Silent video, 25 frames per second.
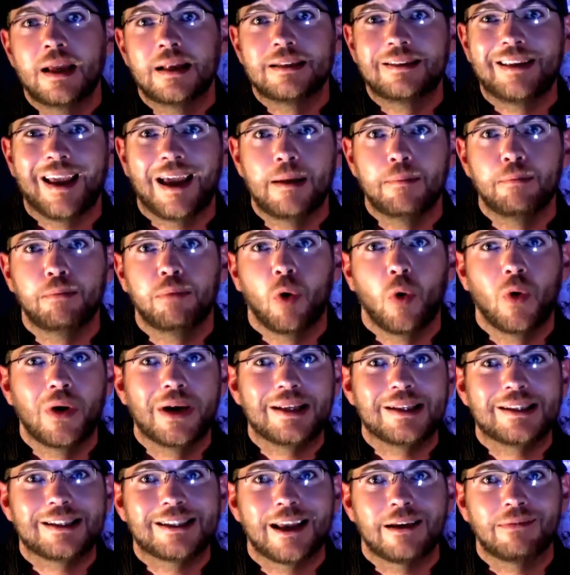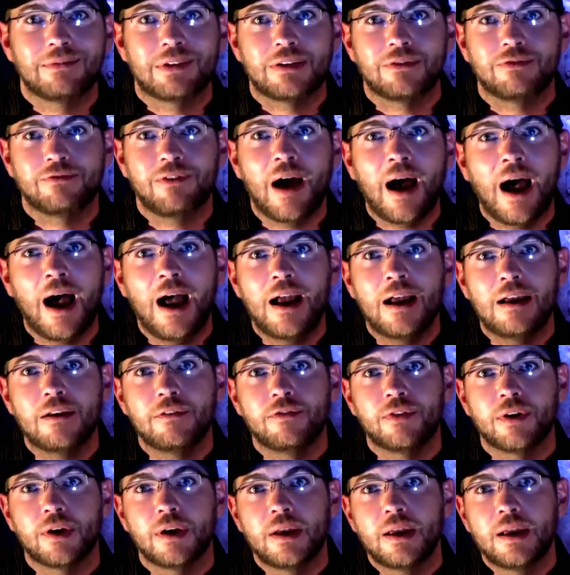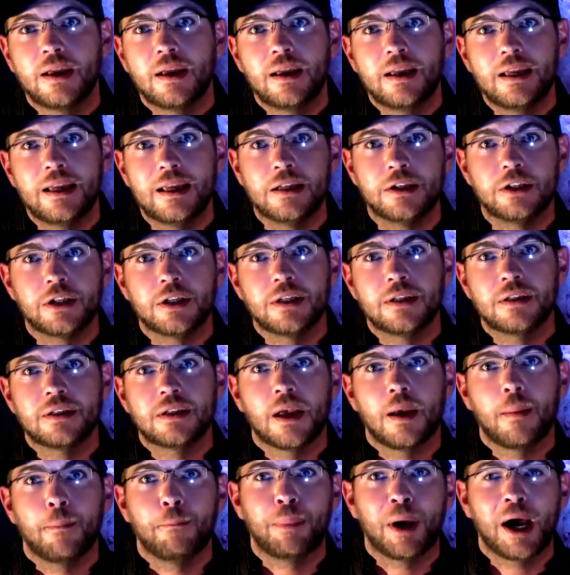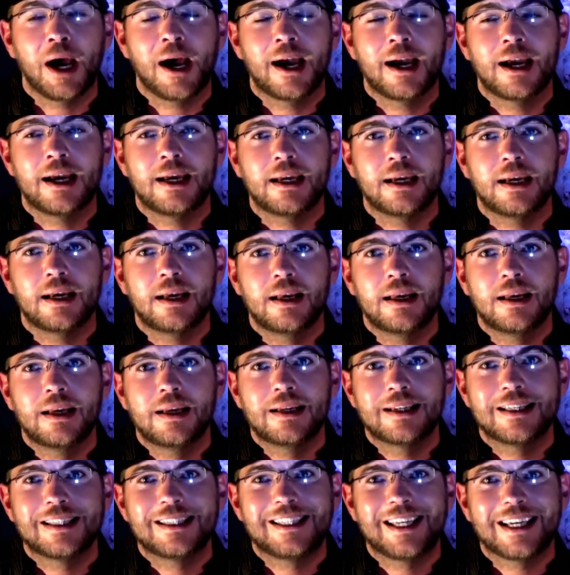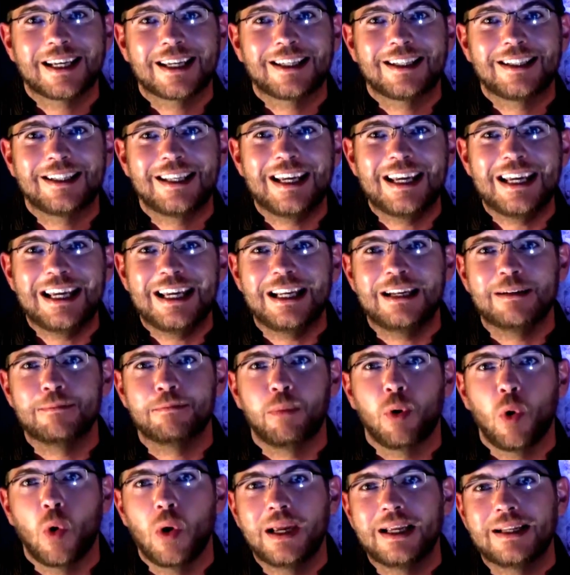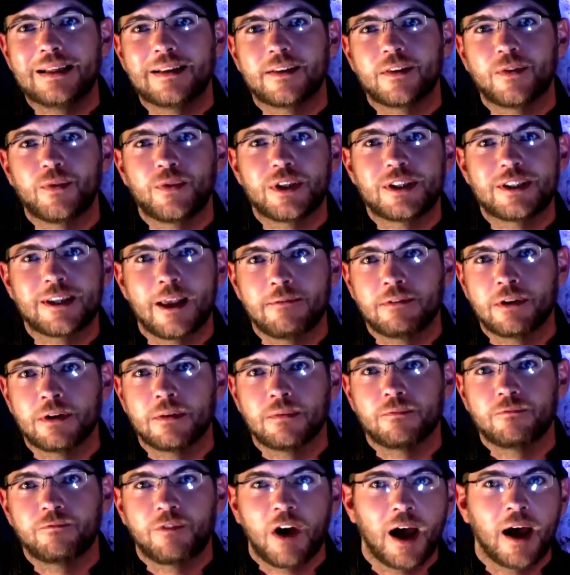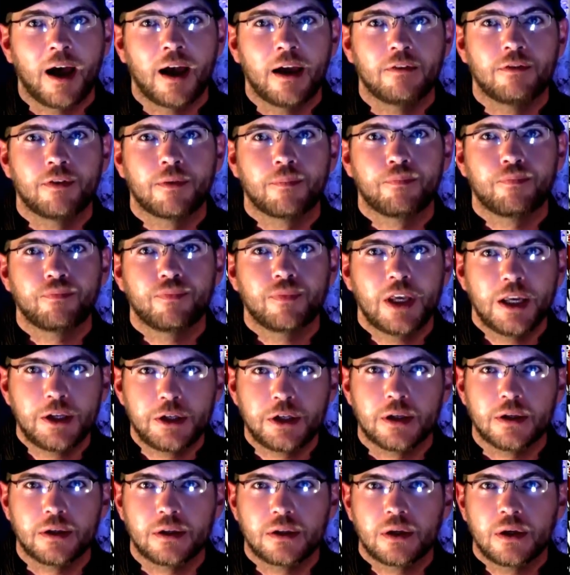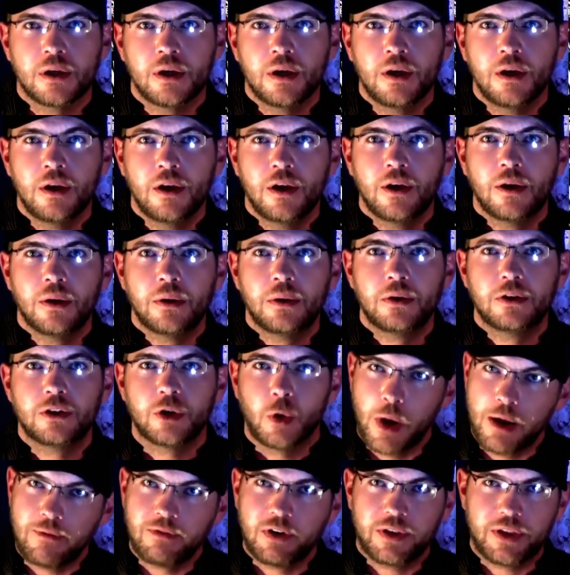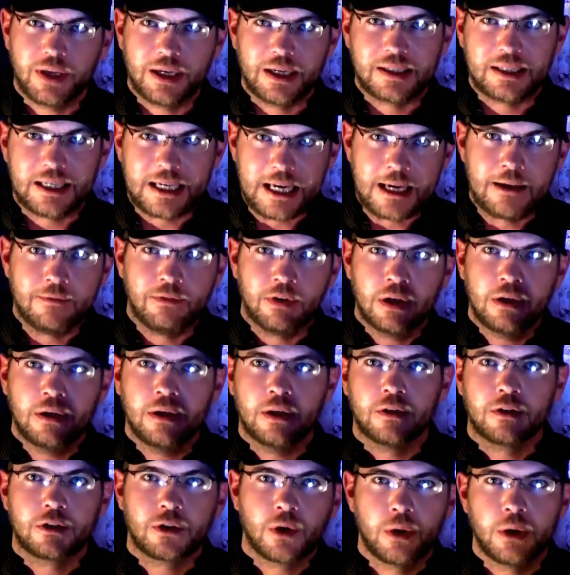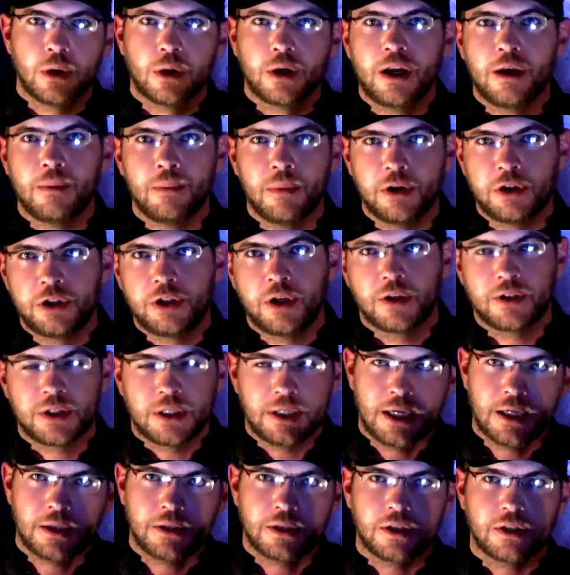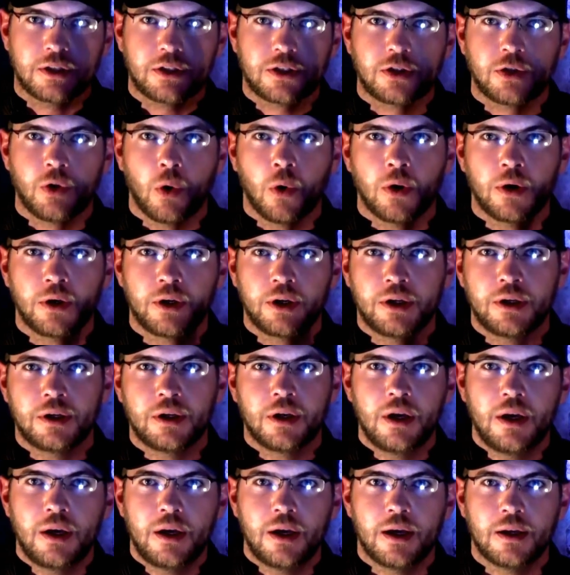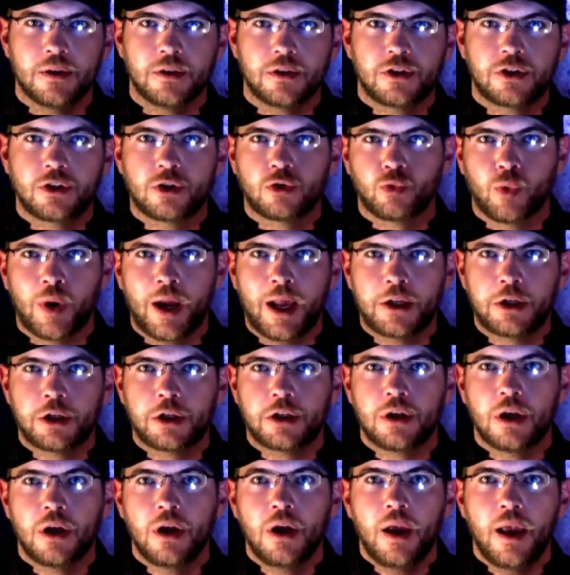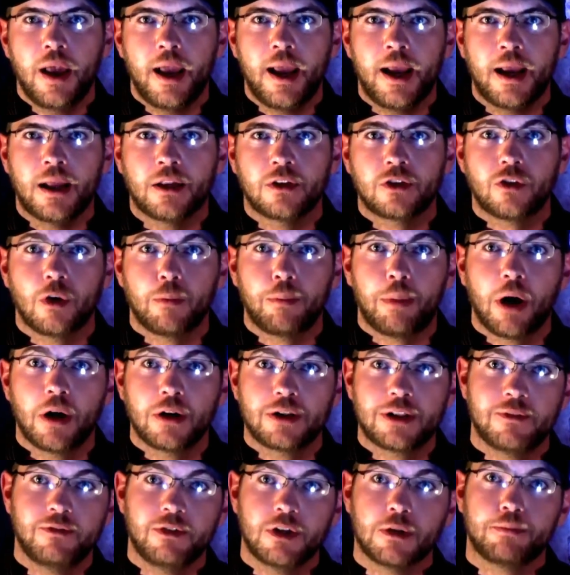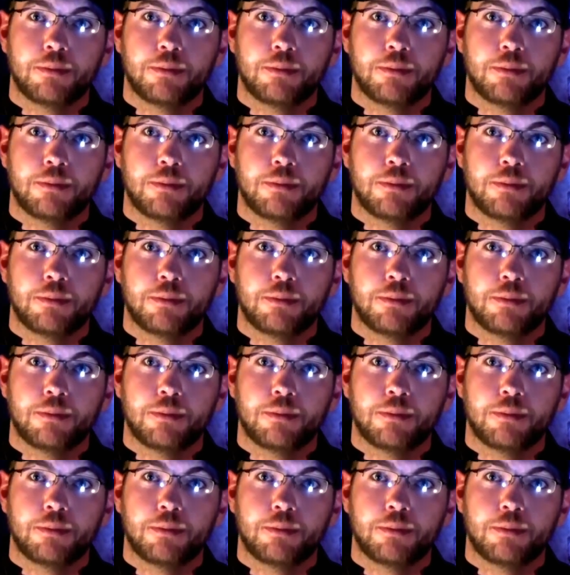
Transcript: 10.75 inches by 16.75 inches. So everything's even, and so your image doesn't get distorted and stretched, and so parts of your